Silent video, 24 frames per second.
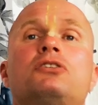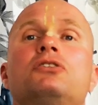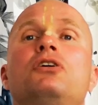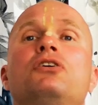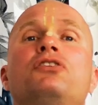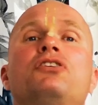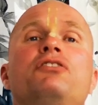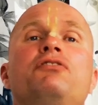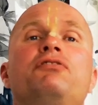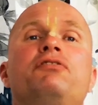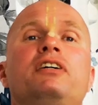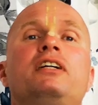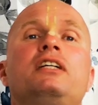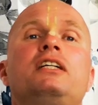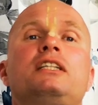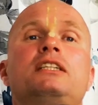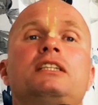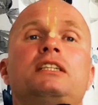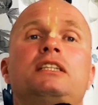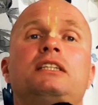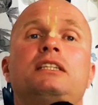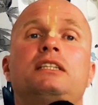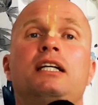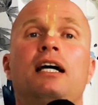it's not the
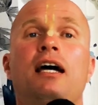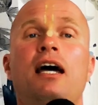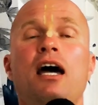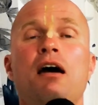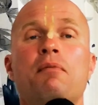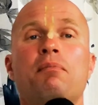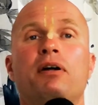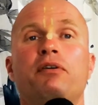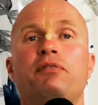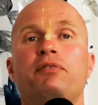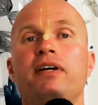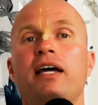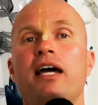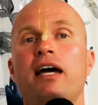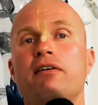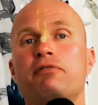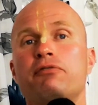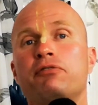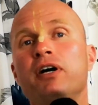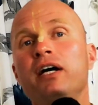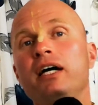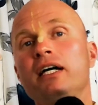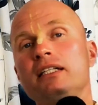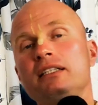village, but we
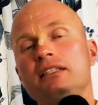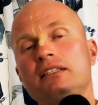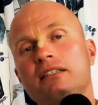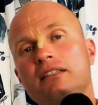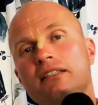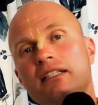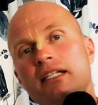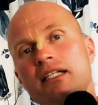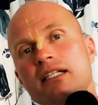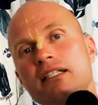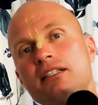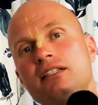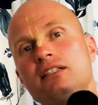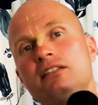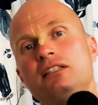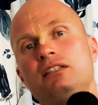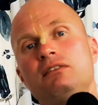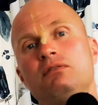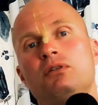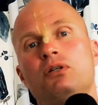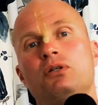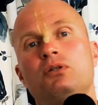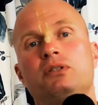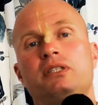have senior
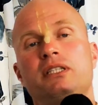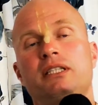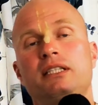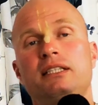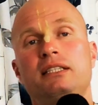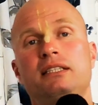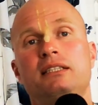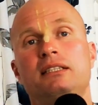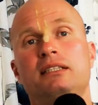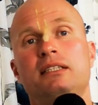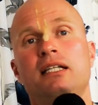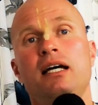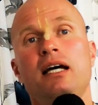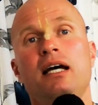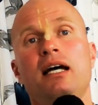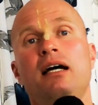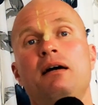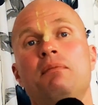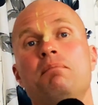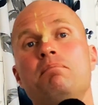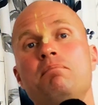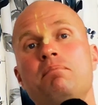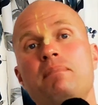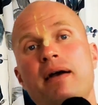devotees,
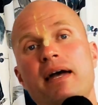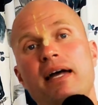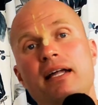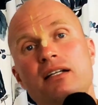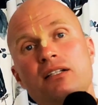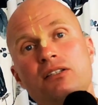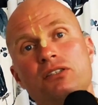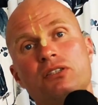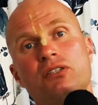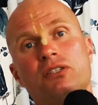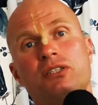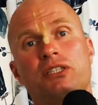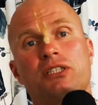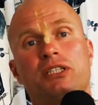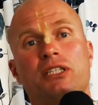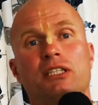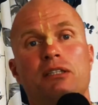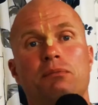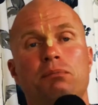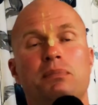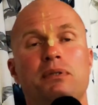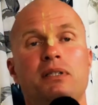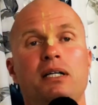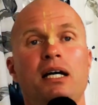
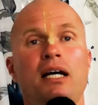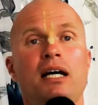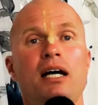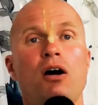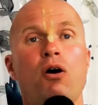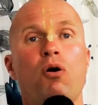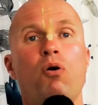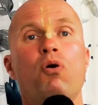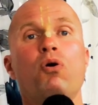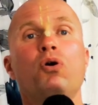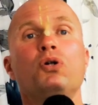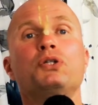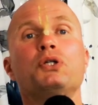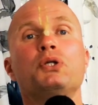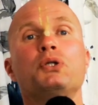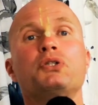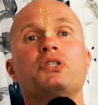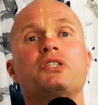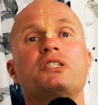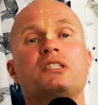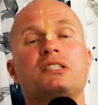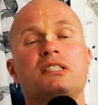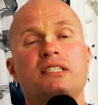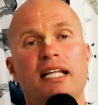mentorship, all
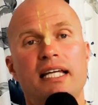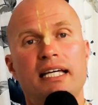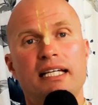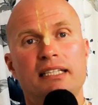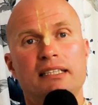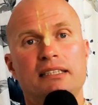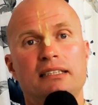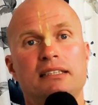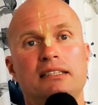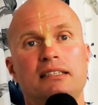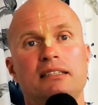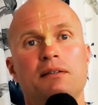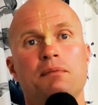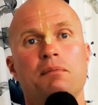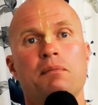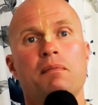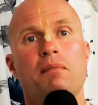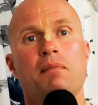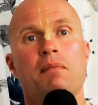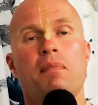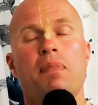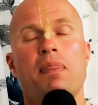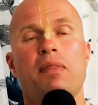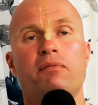those things,
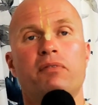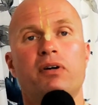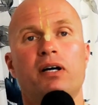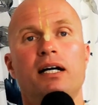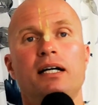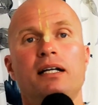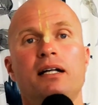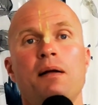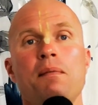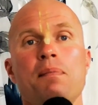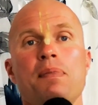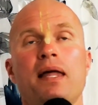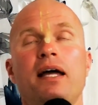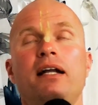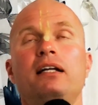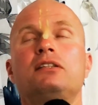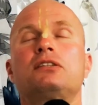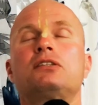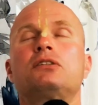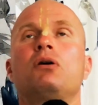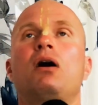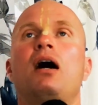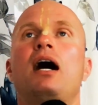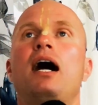right? And
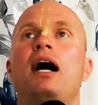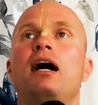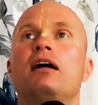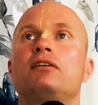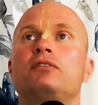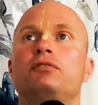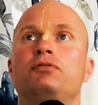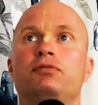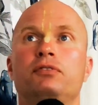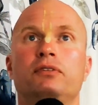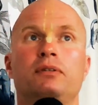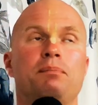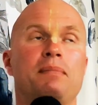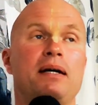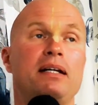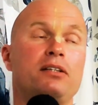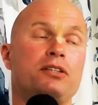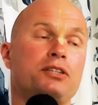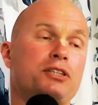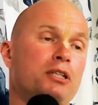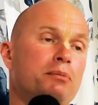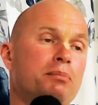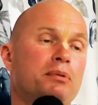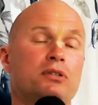it's so hard,
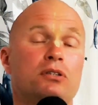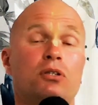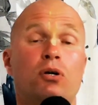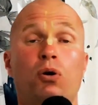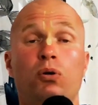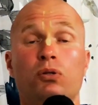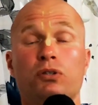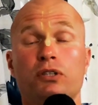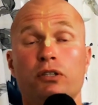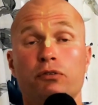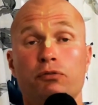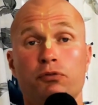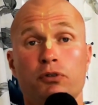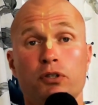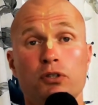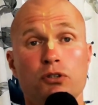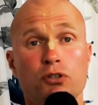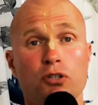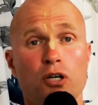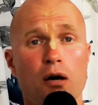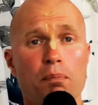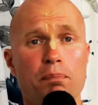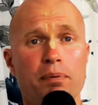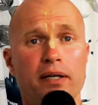mentorship is a whole
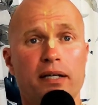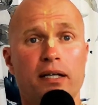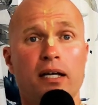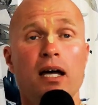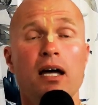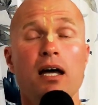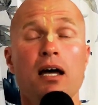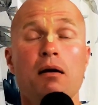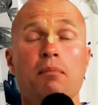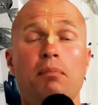different topic,